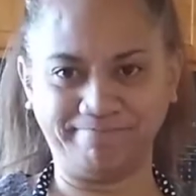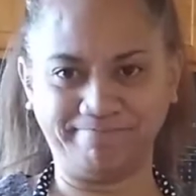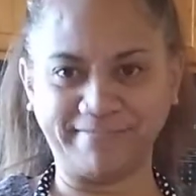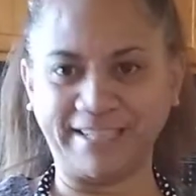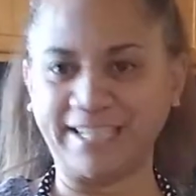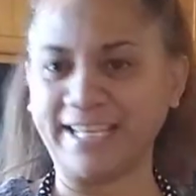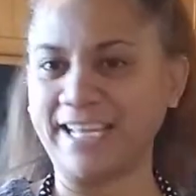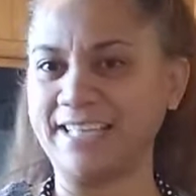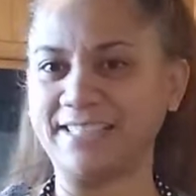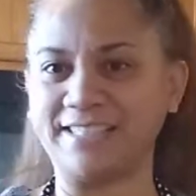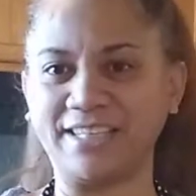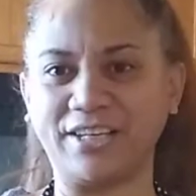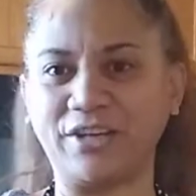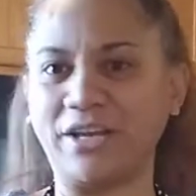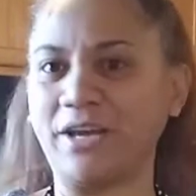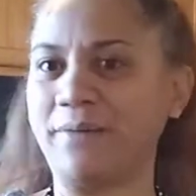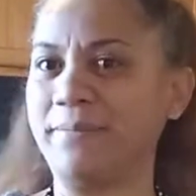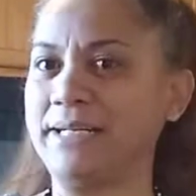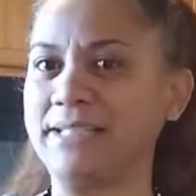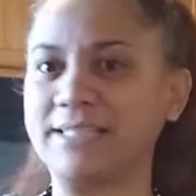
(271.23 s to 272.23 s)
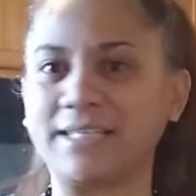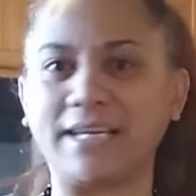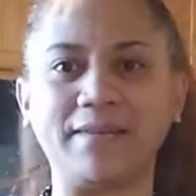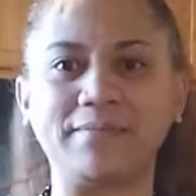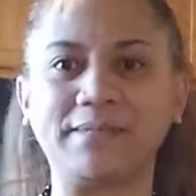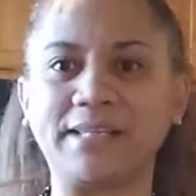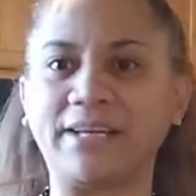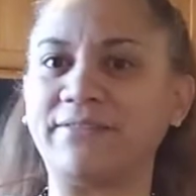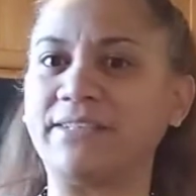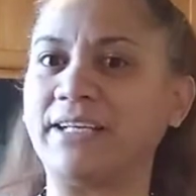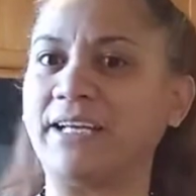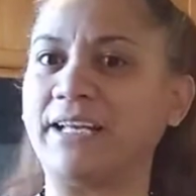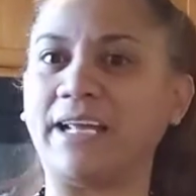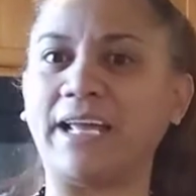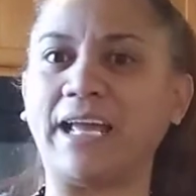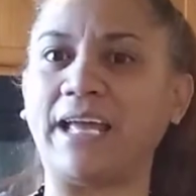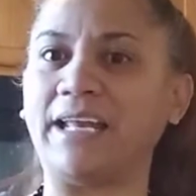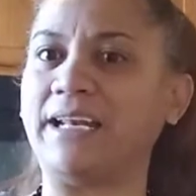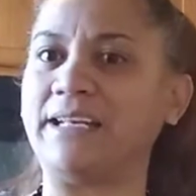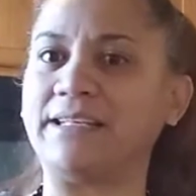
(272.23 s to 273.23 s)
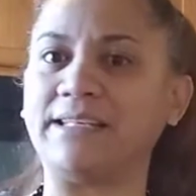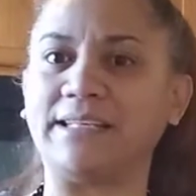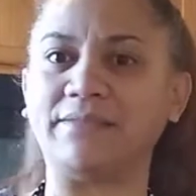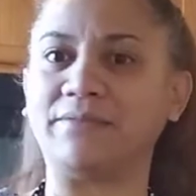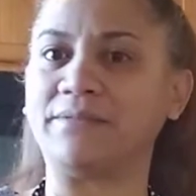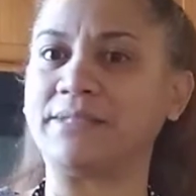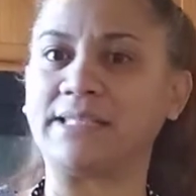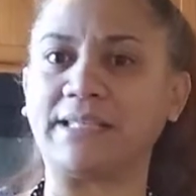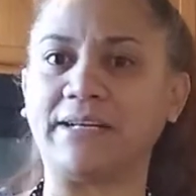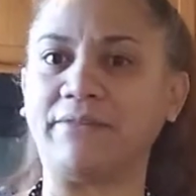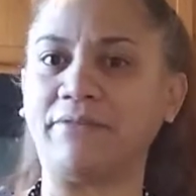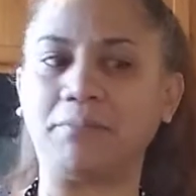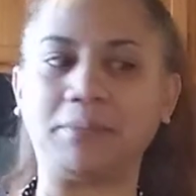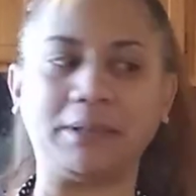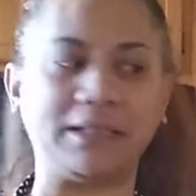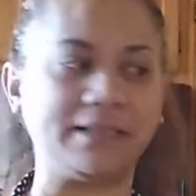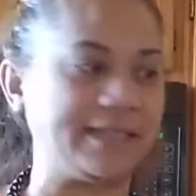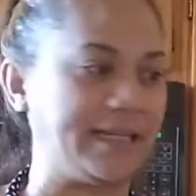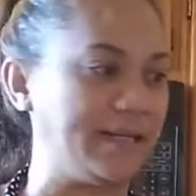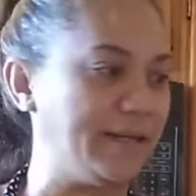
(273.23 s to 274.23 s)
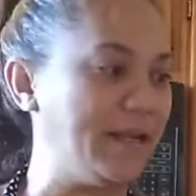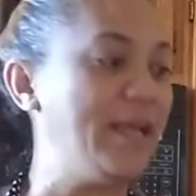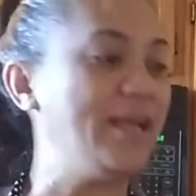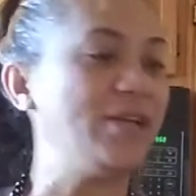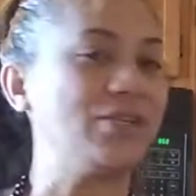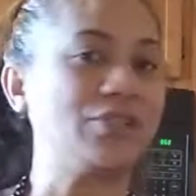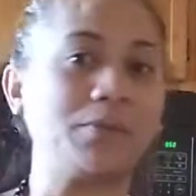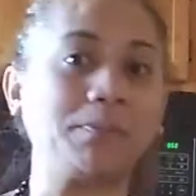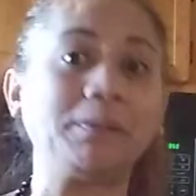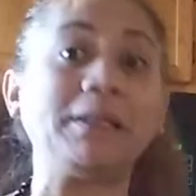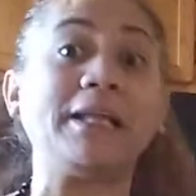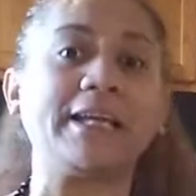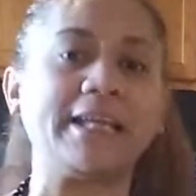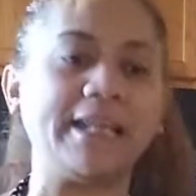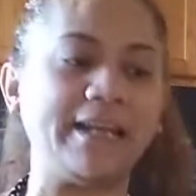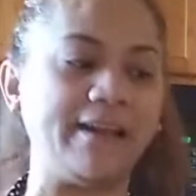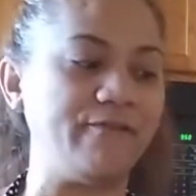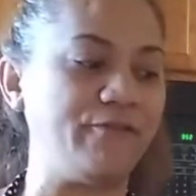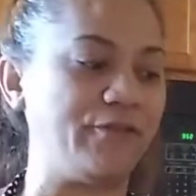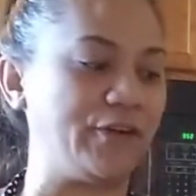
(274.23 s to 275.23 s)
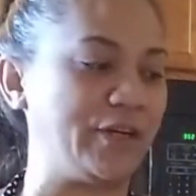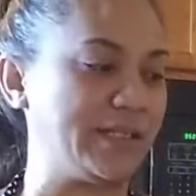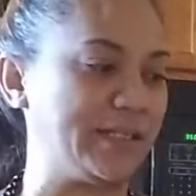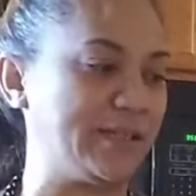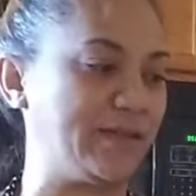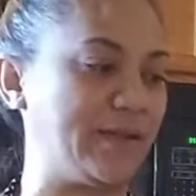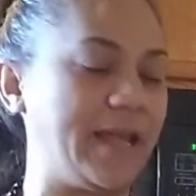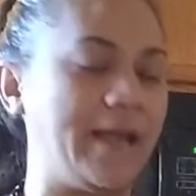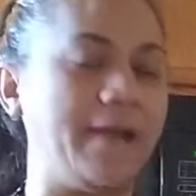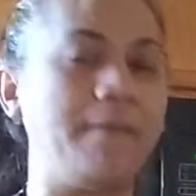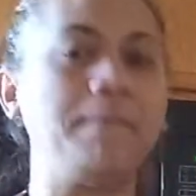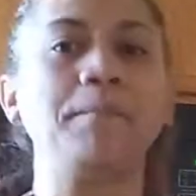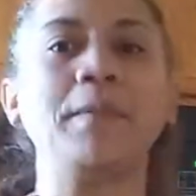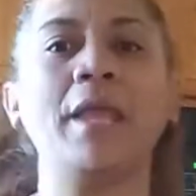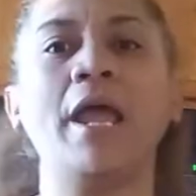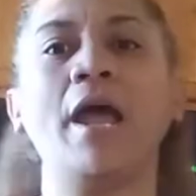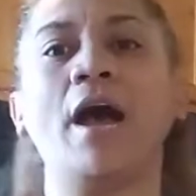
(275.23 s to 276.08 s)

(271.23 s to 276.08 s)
I can't tell you how many times I've done it and it wasn't even plugged in. So plug it in first, okay?